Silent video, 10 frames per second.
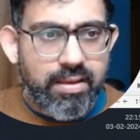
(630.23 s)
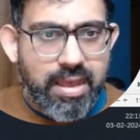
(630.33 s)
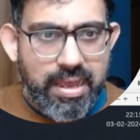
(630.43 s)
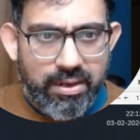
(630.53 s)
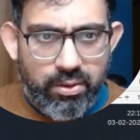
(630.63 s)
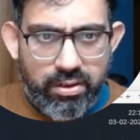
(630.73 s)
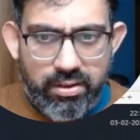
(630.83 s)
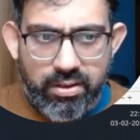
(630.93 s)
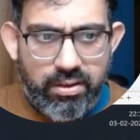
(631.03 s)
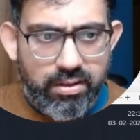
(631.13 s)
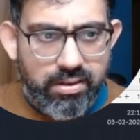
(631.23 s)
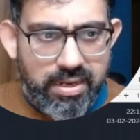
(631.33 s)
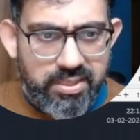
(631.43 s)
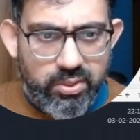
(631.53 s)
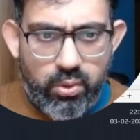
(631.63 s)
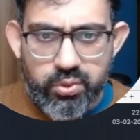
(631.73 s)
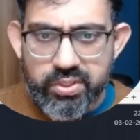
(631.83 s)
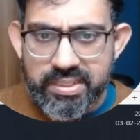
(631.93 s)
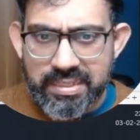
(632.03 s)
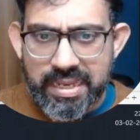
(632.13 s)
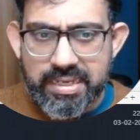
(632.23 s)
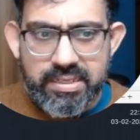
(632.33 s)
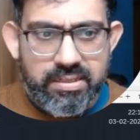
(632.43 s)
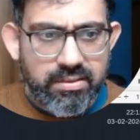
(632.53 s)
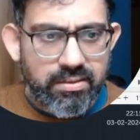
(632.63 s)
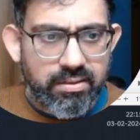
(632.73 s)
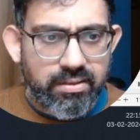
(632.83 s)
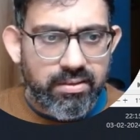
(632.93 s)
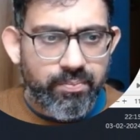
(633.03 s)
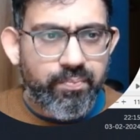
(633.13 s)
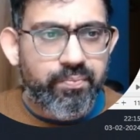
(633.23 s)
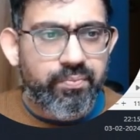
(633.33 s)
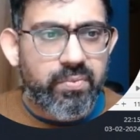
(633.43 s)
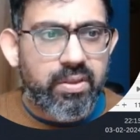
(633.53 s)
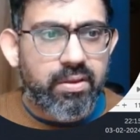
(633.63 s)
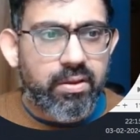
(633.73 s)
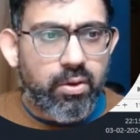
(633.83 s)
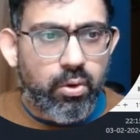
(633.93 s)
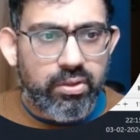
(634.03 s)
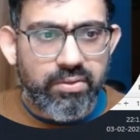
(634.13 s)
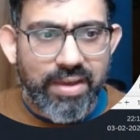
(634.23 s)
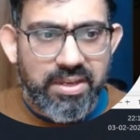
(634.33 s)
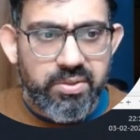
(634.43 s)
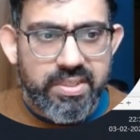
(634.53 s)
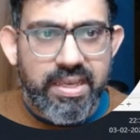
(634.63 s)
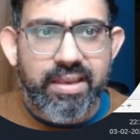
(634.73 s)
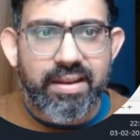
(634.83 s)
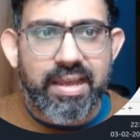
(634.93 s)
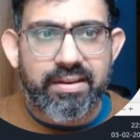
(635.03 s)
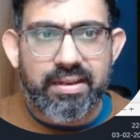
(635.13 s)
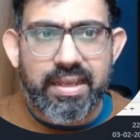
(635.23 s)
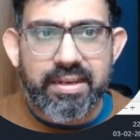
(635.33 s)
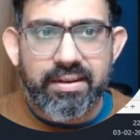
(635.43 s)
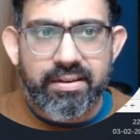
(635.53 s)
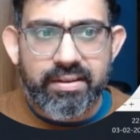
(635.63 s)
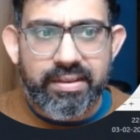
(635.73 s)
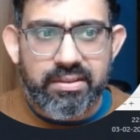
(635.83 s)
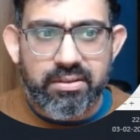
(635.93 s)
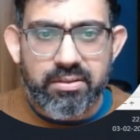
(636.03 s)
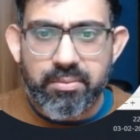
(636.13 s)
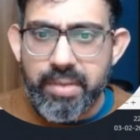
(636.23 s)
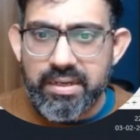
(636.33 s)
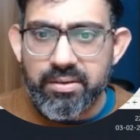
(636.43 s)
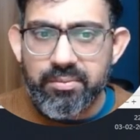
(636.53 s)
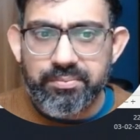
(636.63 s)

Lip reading: And let's also select all the values here and align it in the middle.